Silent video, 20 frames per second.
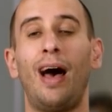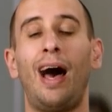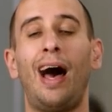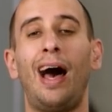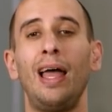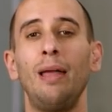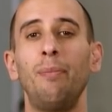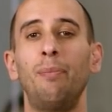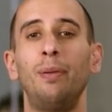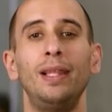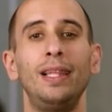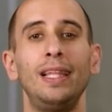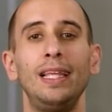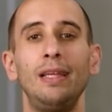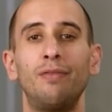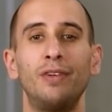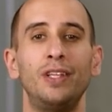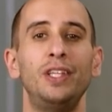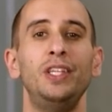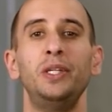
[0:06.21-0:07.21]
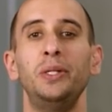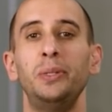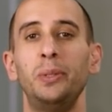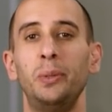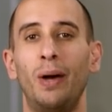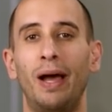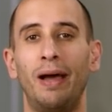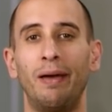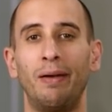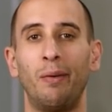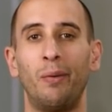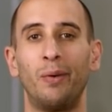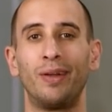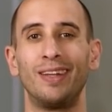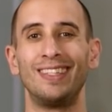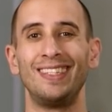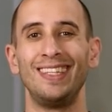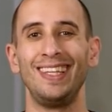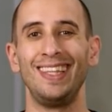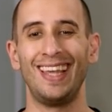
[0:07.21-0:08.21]
I believe in you, and I want to
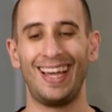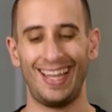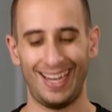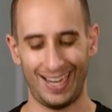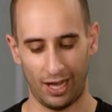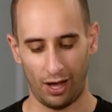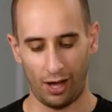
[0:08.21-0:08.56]
see that